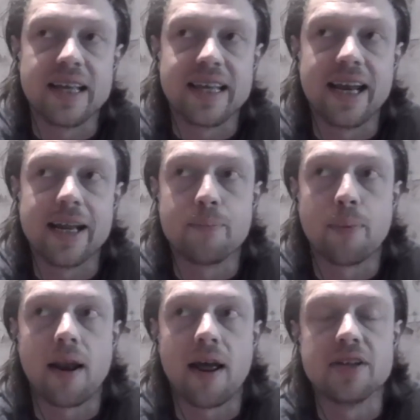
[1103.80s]
getting
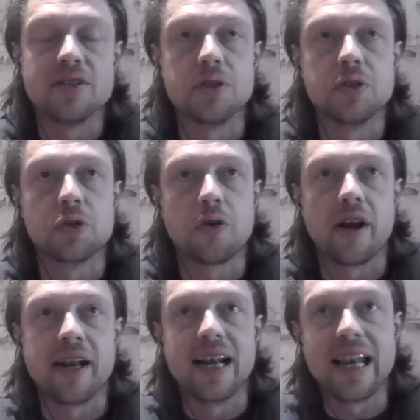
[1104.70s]
players to
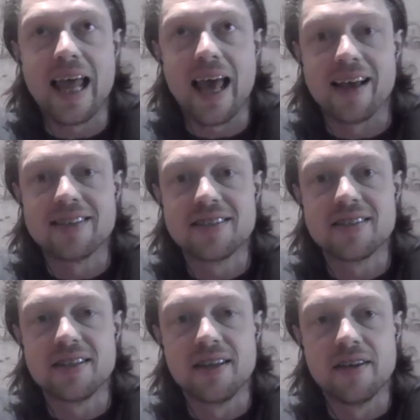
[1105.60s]
train
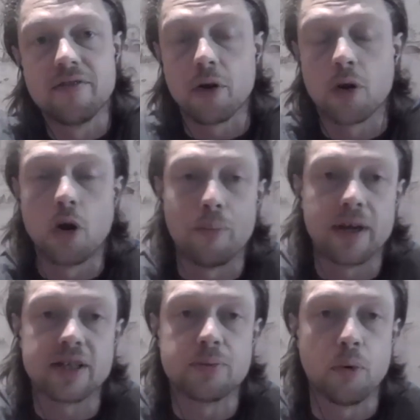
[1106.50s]
less for a
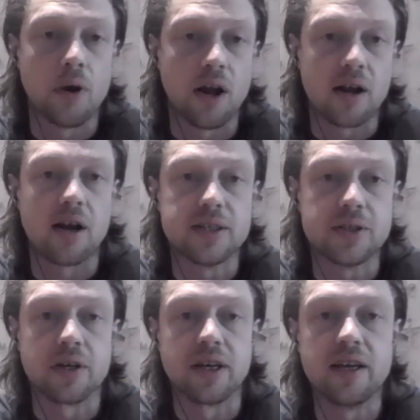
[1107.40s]
complex sport like ice
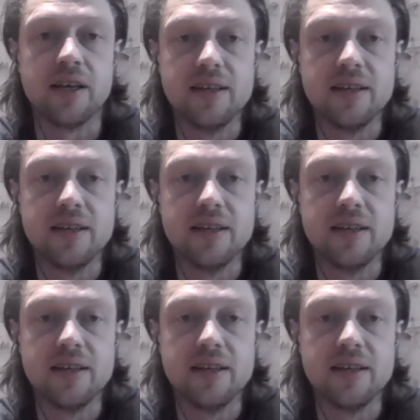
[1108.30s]
hockey